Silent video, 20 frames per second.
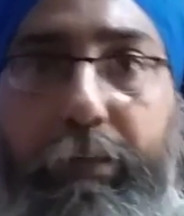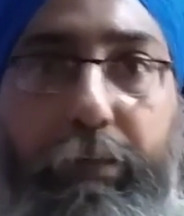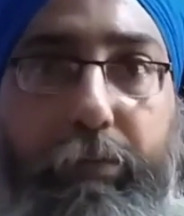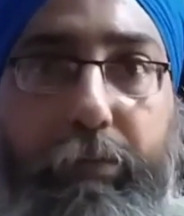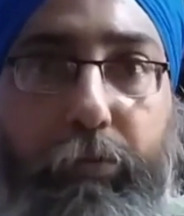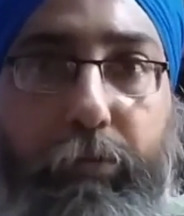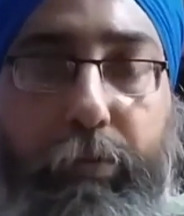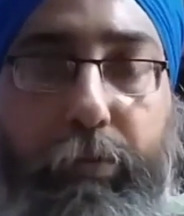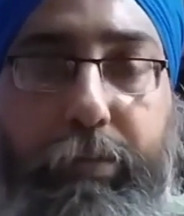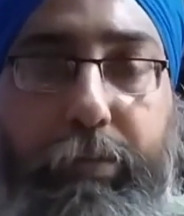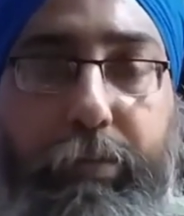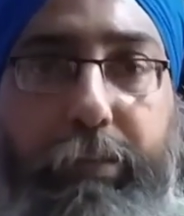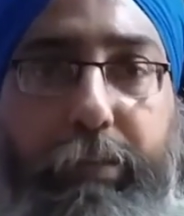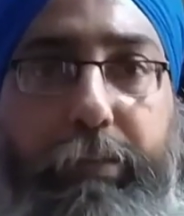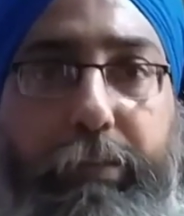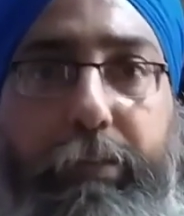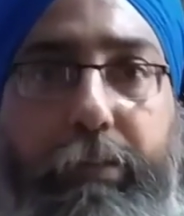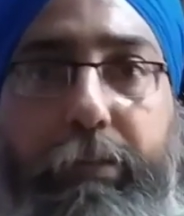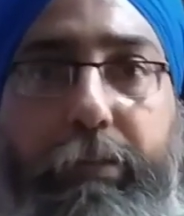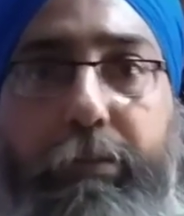you can say,
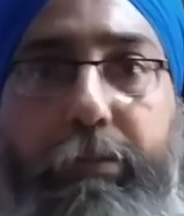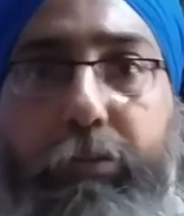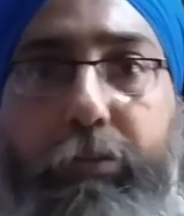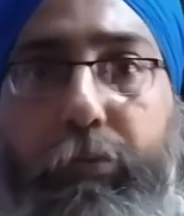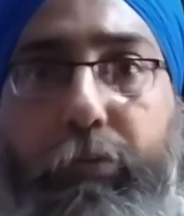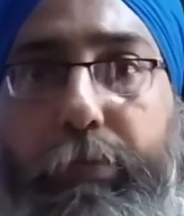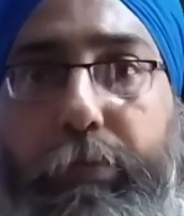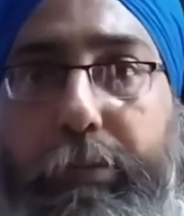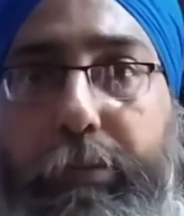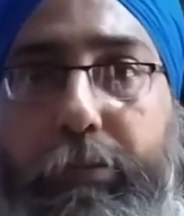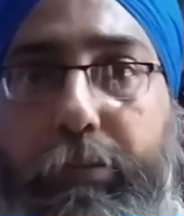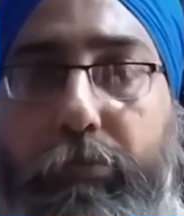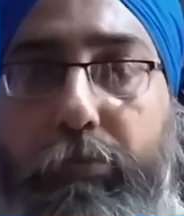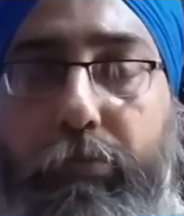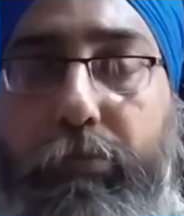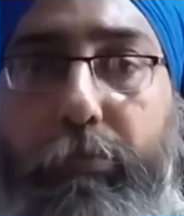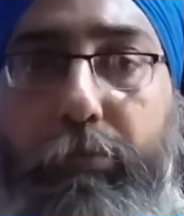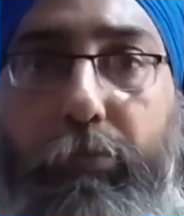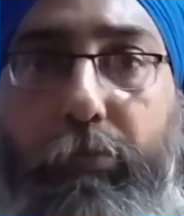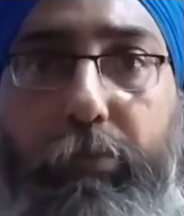a skewed
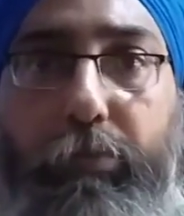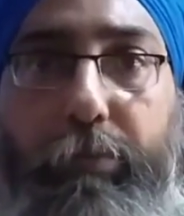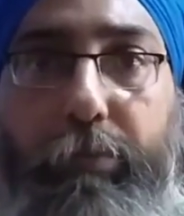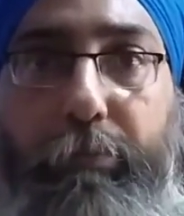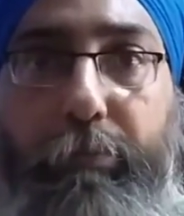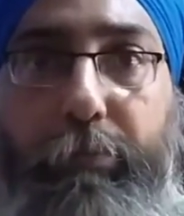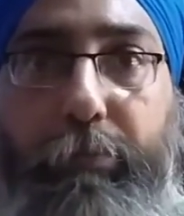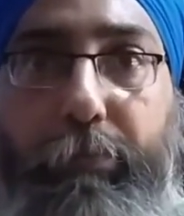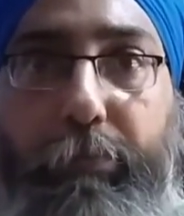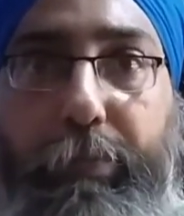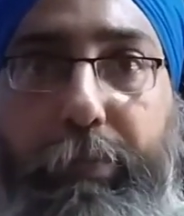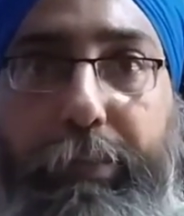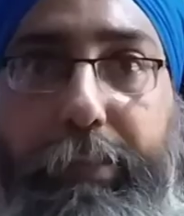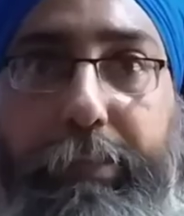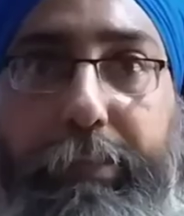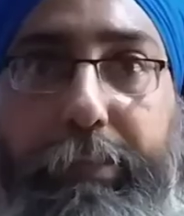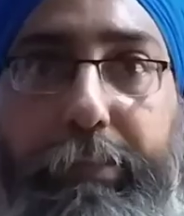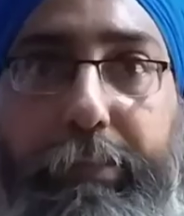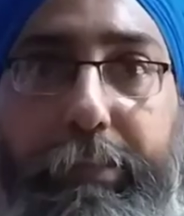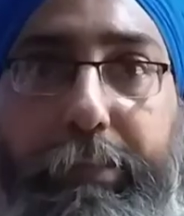distribution
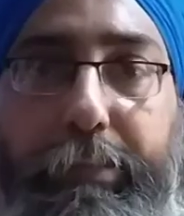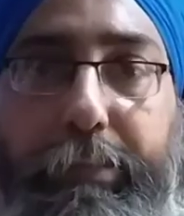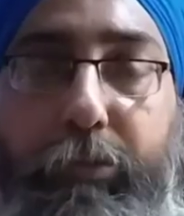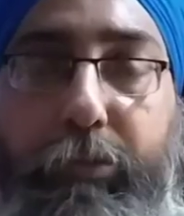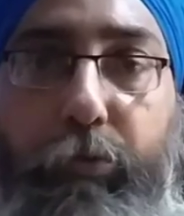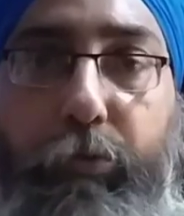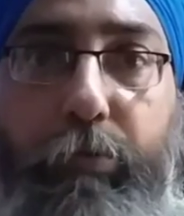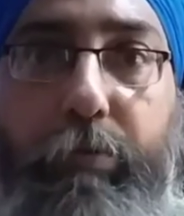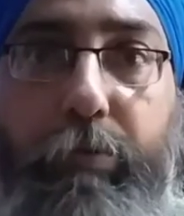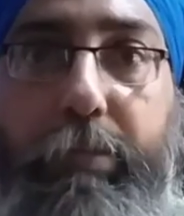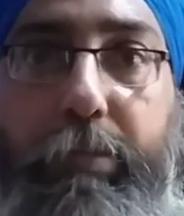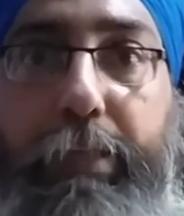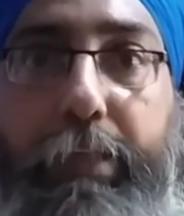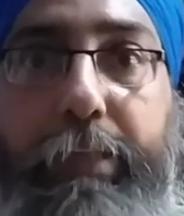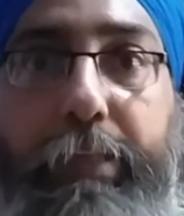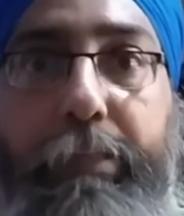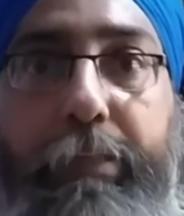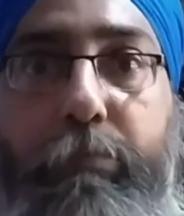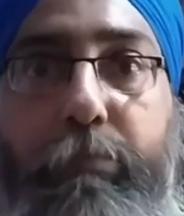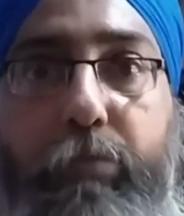between the Jews
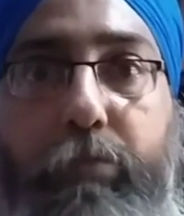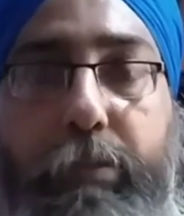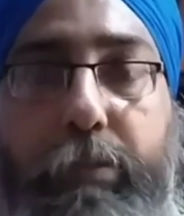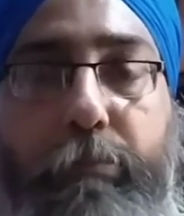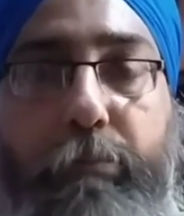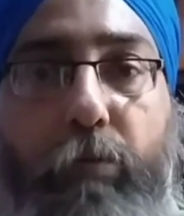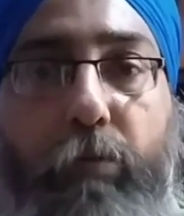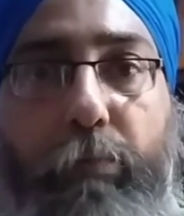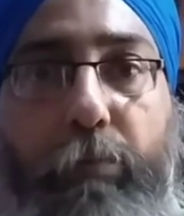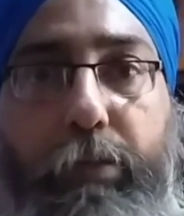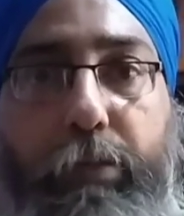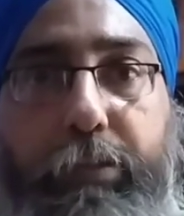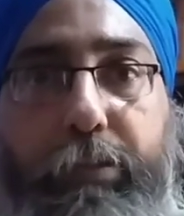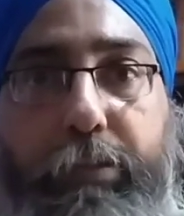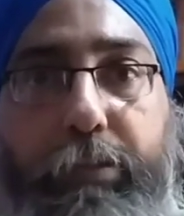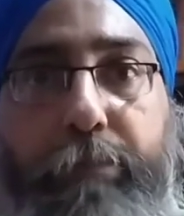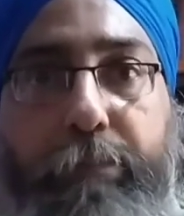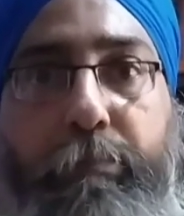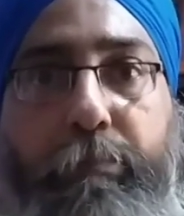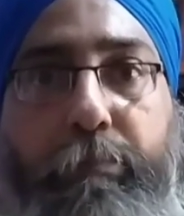and the Muslim
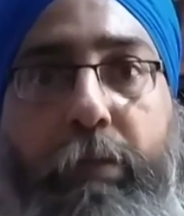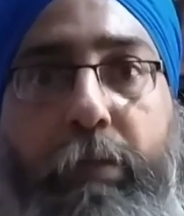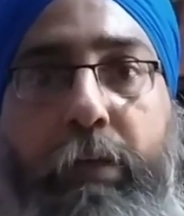population.